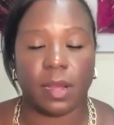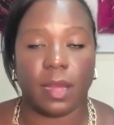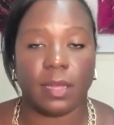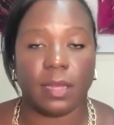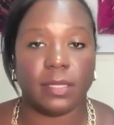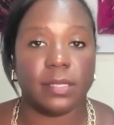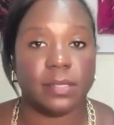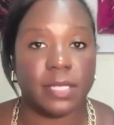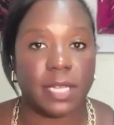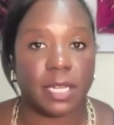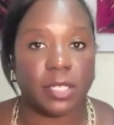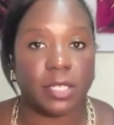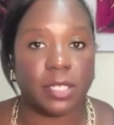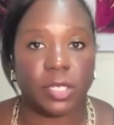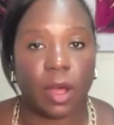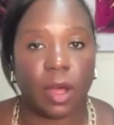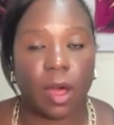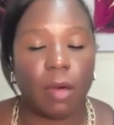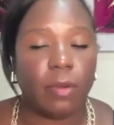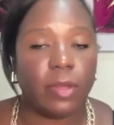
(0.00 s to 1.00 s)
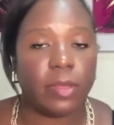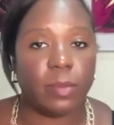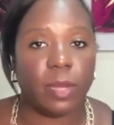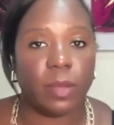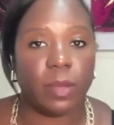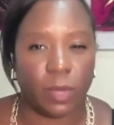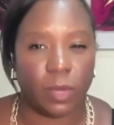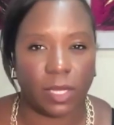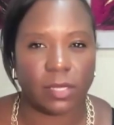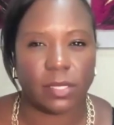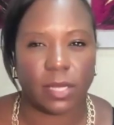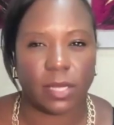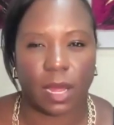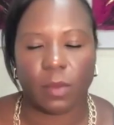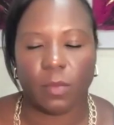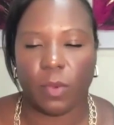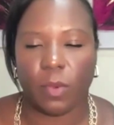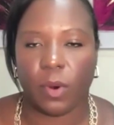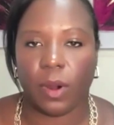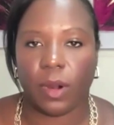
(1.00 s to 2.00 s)
consultation call with me and we can
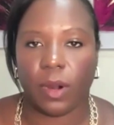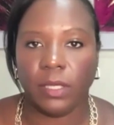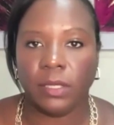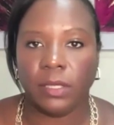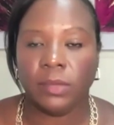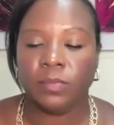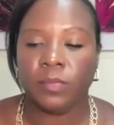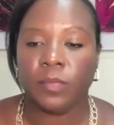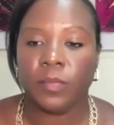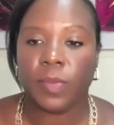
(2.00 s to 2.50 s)
talk more